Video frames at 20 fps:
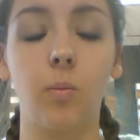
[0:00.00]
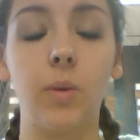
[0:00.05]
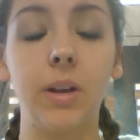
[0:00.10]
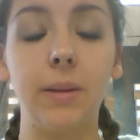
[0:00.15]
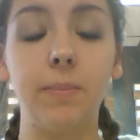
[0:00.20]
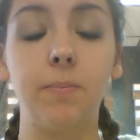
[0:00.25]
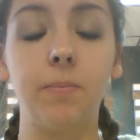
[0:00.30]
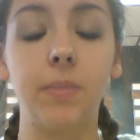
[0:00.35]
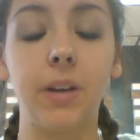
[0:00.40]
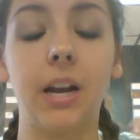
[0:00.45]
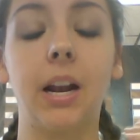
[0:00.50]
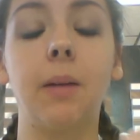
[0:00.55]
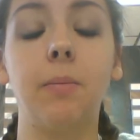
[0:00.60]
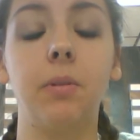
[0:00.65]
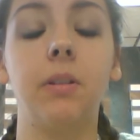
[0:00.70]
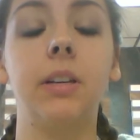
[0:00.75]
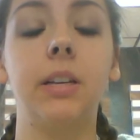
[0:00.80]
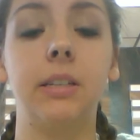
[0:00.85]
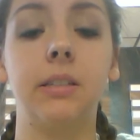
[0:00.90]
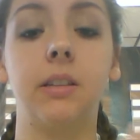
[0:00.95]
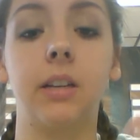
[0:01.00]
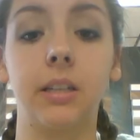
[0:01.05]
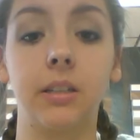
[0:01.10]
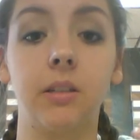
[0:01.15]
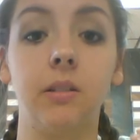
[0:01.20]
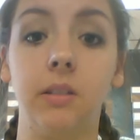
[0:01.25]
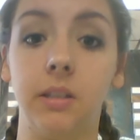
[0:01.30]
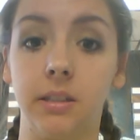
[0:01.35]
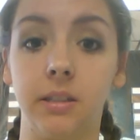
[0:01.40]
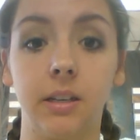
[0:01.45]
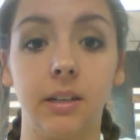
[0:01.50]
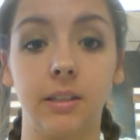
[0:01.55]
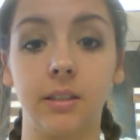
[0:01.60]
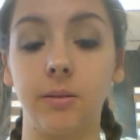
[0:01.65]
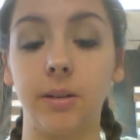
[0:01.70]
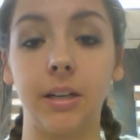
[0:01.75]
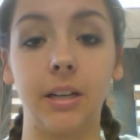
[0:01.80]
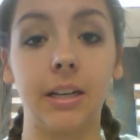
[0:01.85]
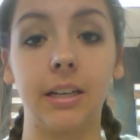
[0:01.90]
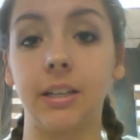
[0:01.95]
can I please like do this
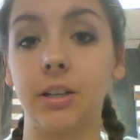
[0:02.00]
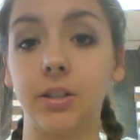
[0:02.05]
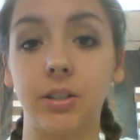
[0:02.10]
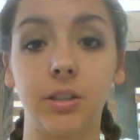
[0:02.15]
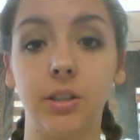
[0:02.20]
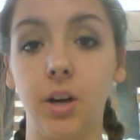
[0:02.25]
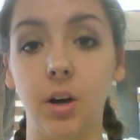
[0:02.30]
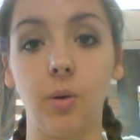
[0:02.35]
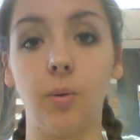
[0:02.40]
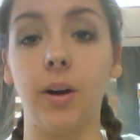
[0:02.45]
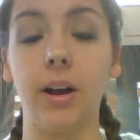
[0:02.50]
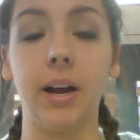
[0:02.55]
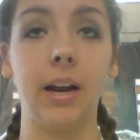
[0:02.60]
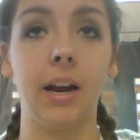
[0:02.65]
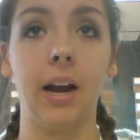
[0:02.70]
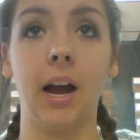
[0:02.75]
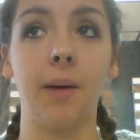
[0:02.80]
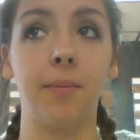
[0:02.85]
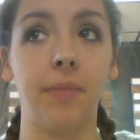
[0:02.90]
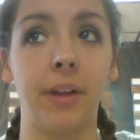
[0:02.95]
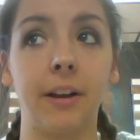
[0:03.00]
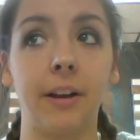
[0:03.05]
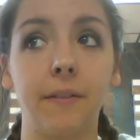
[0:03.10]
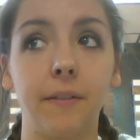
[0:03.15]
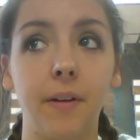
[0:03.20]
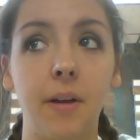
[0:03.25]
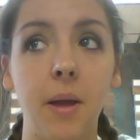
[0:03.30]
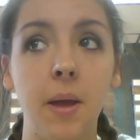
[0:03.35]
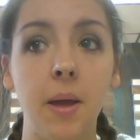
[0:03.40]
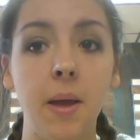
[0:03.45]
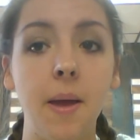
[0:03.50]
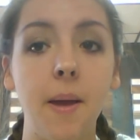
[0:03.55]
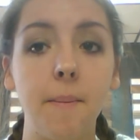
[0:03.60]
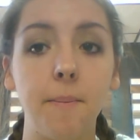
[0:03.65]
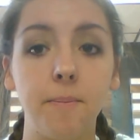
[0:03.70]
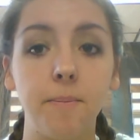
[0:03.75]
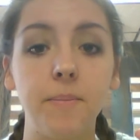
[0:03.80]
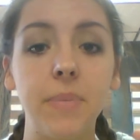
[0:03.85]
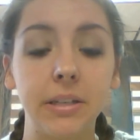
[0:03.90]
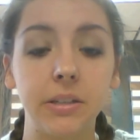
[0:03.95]
next week? Like, there's no way I'm like
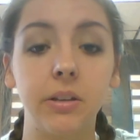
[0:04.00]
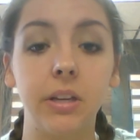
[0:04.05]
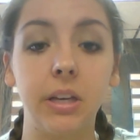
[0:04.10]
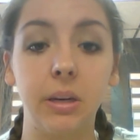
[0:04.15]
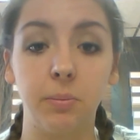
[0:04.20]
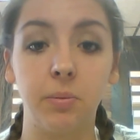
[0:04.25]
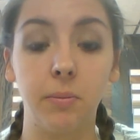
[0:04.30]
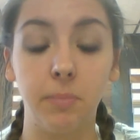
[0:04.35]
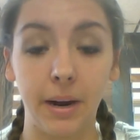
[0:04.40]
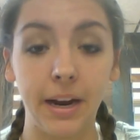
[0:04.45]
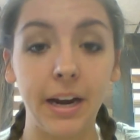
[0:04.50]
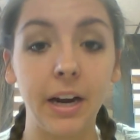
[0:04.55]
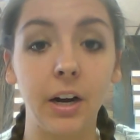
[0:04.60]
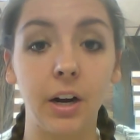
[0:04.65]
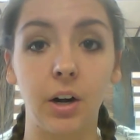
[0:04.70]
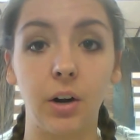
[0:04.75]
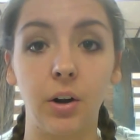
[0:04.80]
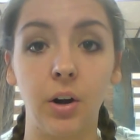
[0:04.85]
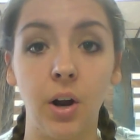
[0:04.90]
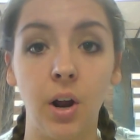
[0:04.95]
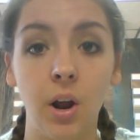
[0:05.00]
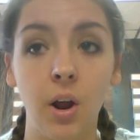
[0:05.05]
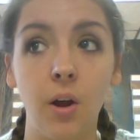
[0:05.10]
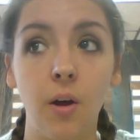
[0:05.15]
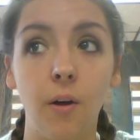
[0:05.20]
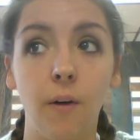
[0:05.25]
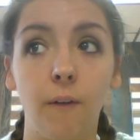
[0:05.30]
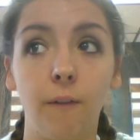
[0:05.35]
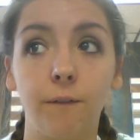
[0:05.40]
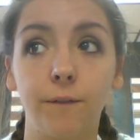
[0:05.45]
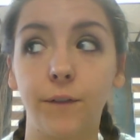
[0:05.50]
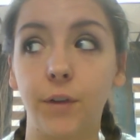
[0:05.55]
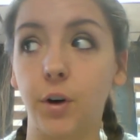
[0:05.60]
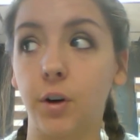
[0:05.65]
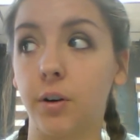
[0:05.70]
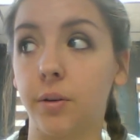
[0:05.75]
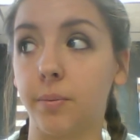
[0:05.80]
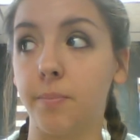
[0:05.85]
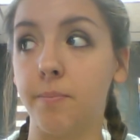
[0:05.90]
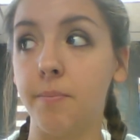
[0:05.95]
mentally prepared
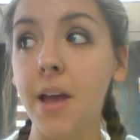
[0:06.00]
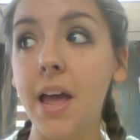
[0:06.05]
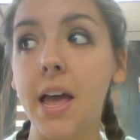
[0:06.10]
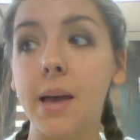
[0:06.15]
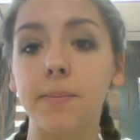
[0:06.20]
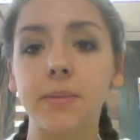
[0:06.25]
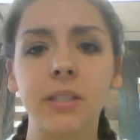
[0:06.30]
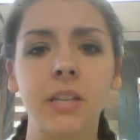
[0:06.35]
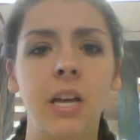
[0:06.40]
for MEPS,